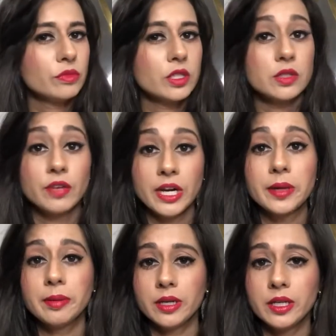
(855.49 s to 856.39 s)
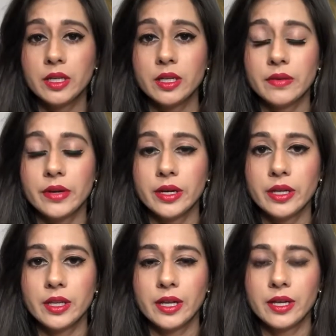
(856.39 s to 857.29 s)
It's very pretty,
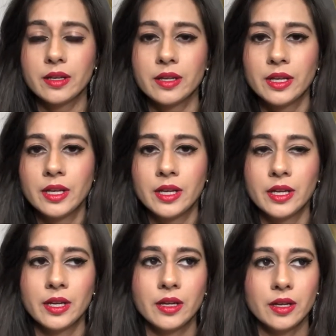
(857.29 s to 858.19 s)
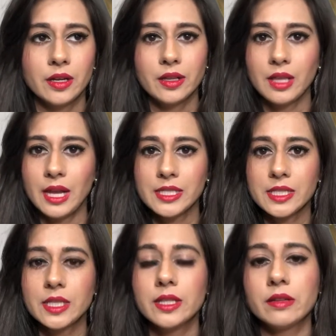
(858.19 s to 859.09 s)
very like
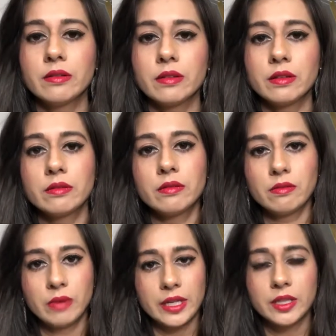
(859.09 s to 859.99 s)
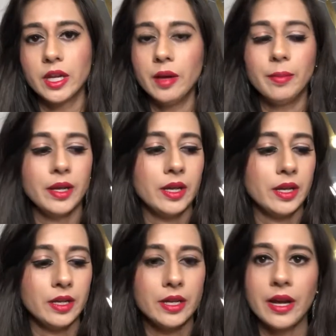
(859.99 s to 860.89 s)
classy red lip,
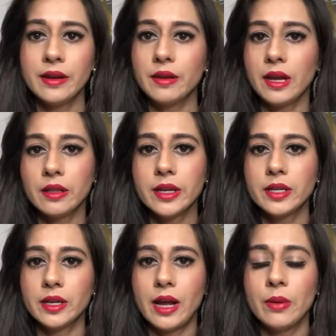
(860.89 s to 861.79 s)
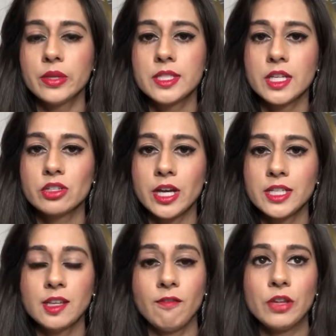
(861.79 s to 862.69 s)
and I like it. I would
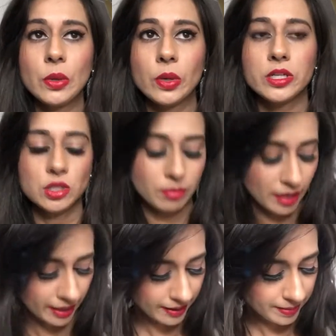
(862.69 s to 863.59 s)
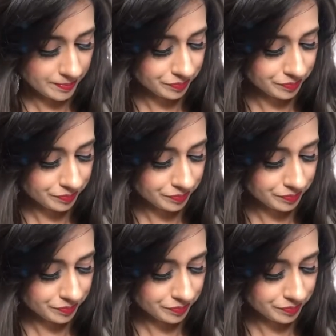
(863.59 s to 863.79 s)
suggest if you were to buy